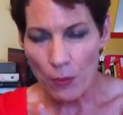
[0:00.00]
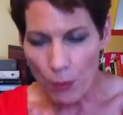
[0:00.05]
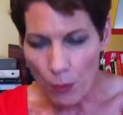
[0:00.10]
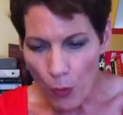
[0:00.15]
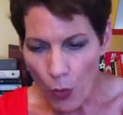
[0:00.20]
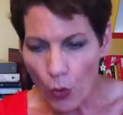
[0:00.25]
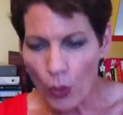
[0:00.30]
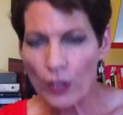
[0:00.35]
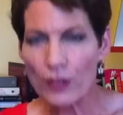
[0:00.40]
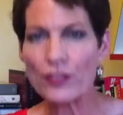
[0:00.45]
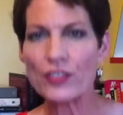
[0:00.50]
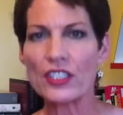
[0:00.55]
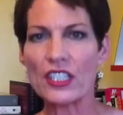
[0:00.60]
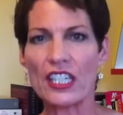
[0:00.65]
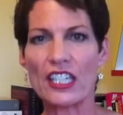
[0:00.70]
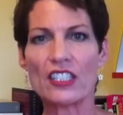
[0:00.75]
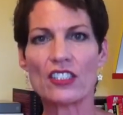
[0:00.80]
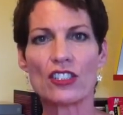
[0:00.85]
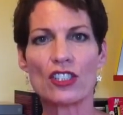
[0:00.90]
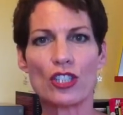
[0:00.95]

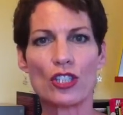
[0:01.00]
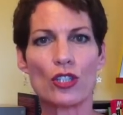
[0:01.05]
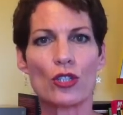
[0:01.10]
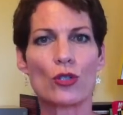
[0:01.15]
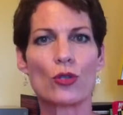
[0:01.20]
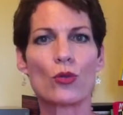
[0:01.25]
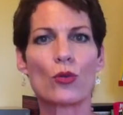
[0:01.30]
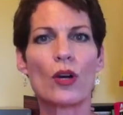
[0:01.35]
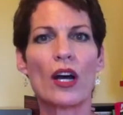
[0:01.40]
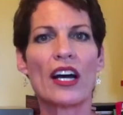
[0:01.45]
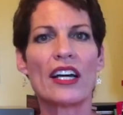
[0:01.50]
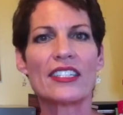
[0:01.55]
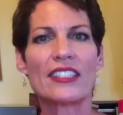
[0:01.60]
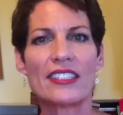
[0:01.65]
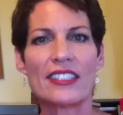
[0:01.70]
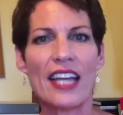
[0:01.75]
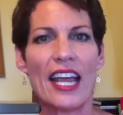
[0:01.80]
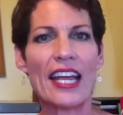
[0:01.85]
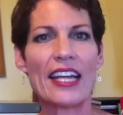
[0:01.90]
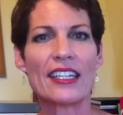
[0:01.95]
morphs into a
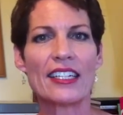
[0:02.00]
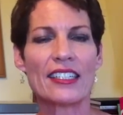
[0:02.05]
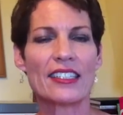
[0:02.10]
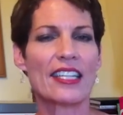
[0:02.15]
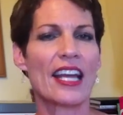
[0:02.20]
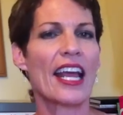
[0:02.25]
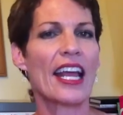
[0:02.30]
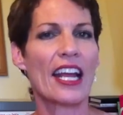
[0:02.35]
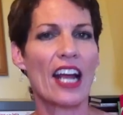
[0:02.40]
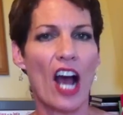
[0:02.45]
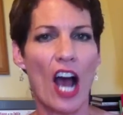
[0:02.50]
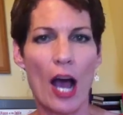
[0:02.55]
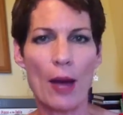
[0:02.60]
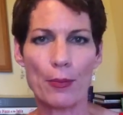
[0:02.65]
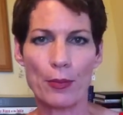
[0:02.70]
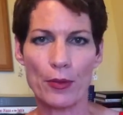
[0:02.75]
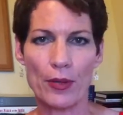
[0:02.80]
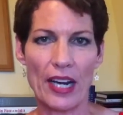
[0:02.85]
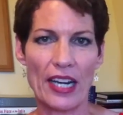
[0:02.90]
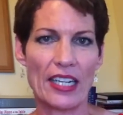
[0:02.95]
day-to-day
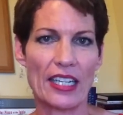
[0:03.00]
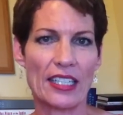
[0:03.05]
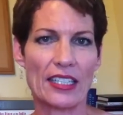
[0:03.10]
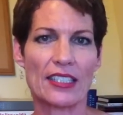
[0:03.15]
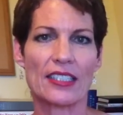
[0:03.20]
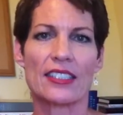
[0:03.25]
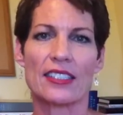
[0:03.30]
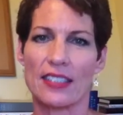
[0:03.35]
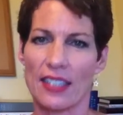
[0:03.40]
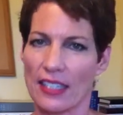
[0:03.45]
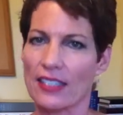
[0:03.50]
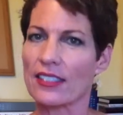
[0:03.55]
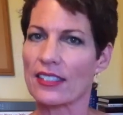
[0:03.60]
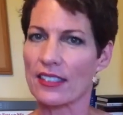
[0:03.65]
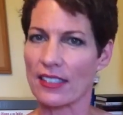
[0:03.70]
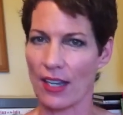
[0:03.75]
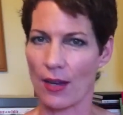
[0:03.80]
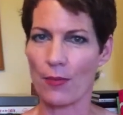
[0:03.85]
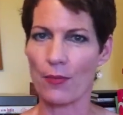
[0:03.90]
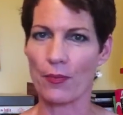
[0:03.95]
operating
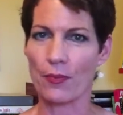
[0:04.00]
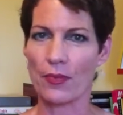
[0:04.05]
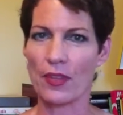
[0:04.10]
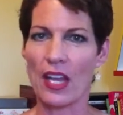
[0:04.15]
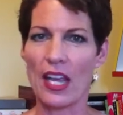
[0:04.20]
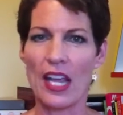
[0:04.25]
system.